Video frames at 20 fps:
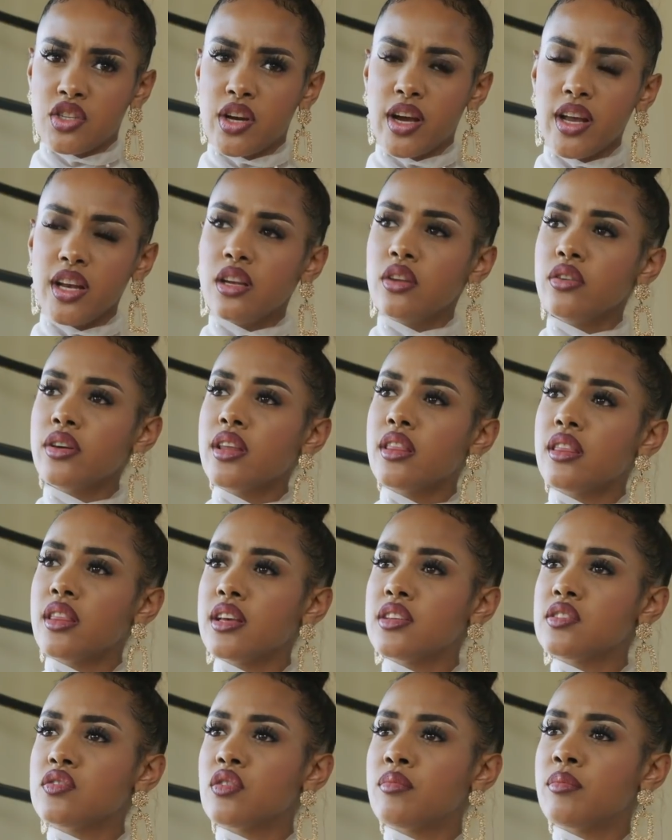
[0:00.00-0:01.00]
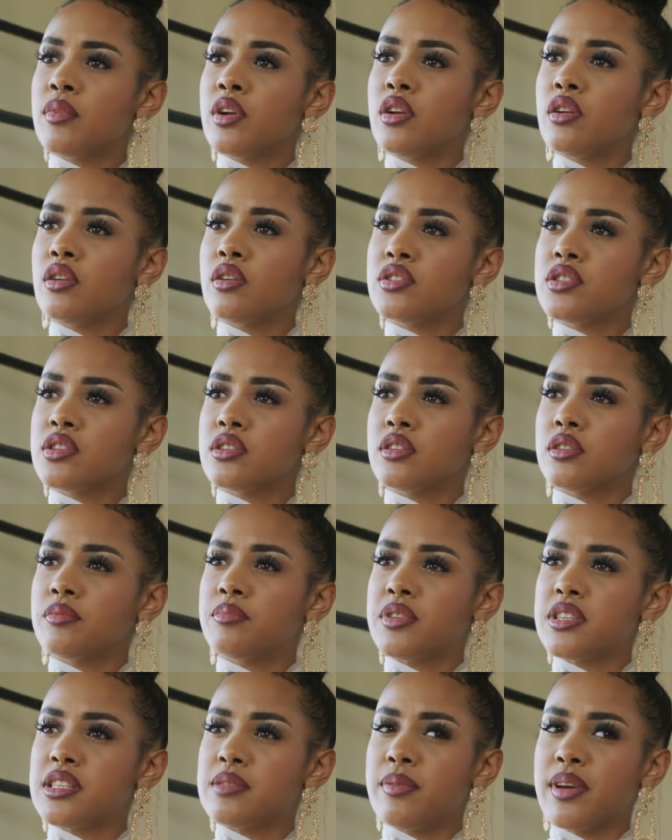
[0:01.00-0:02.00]
Try and look at things from a
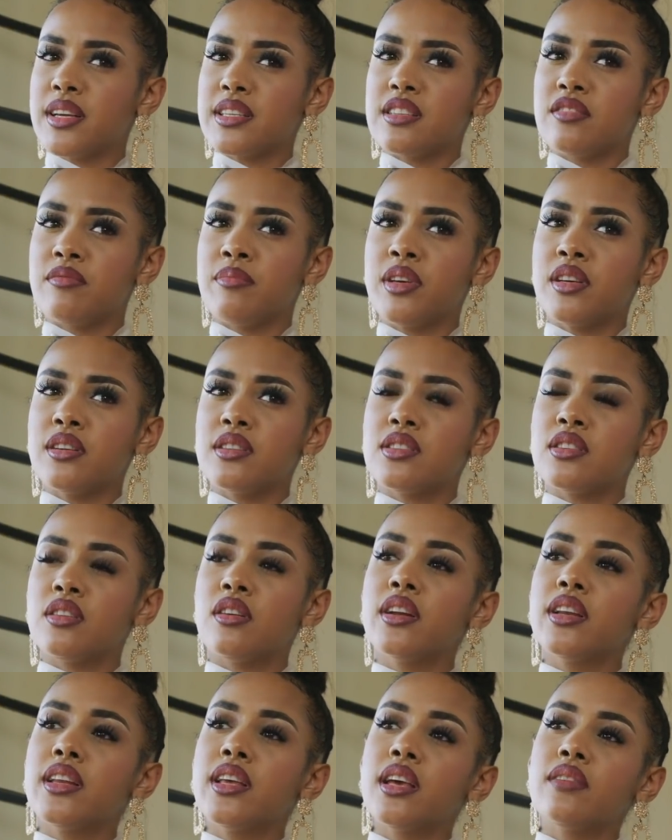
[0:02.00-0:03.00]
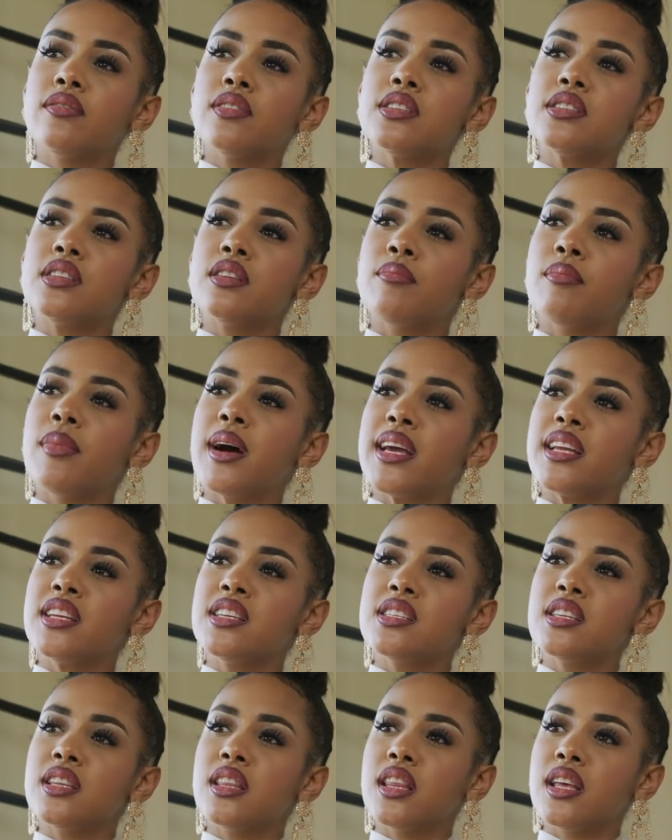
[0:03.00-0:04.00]
logical perspective, because God gave us the
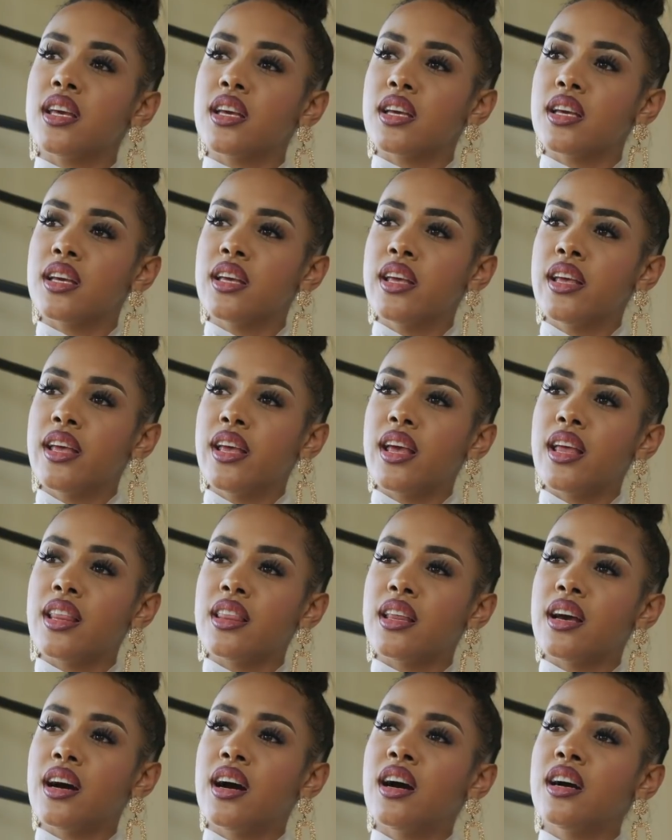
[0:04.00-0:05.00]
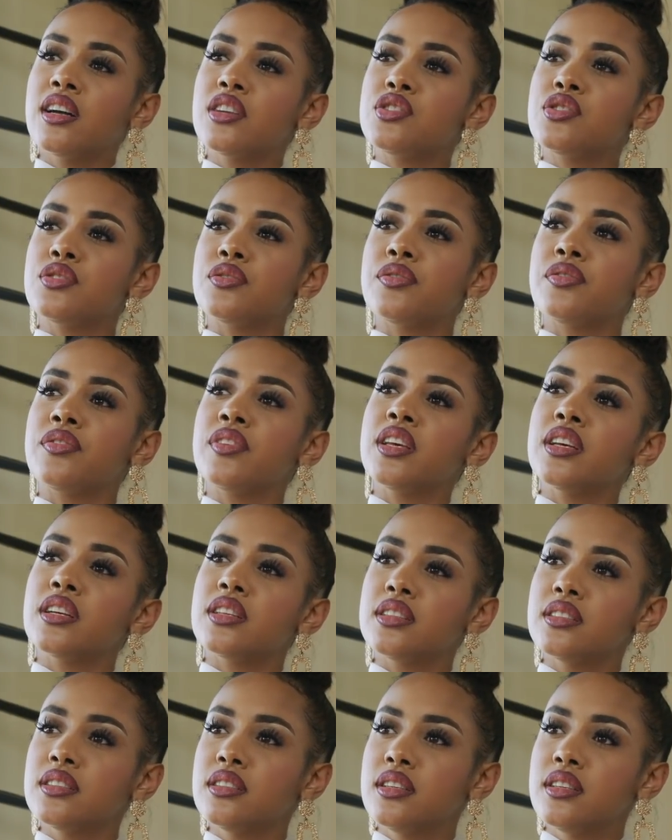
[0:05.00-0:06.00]
mind to think and the heart to
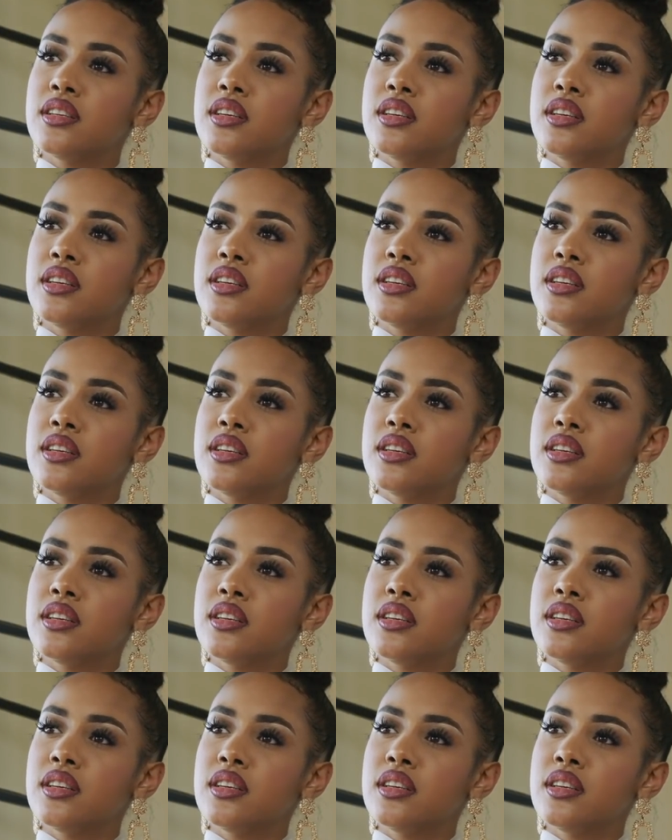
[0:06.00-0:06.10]
feel.